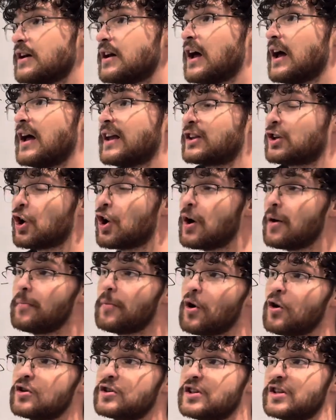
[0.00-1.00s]
a Thai
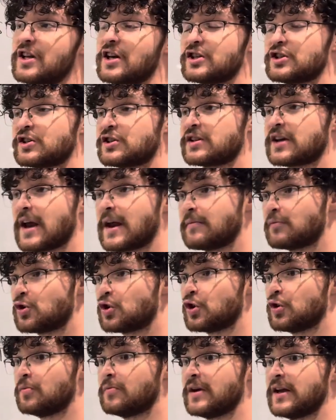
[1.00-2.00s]
boxer that just came
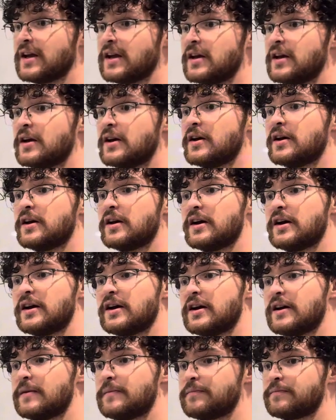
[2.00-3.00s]
to me,
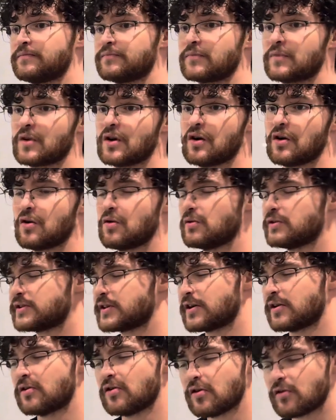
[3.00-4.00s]
always
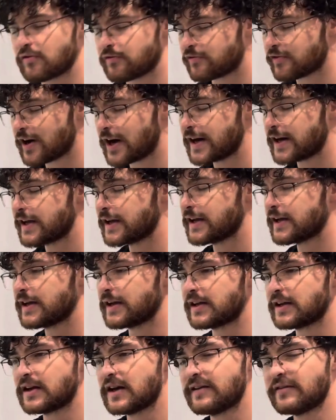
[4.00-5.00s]
done a lot of
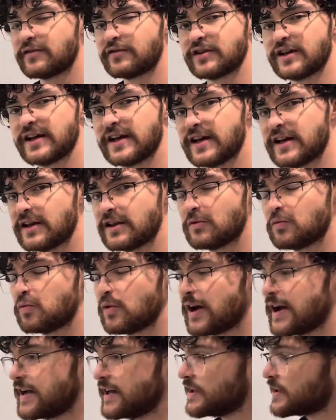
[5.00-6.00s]
running, never really hit the
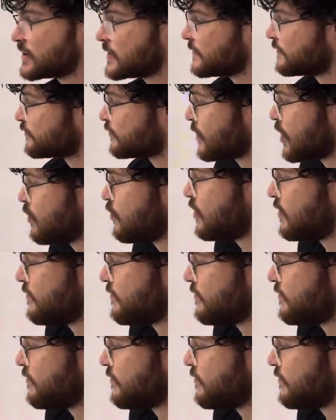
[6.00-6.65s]
weights, we'll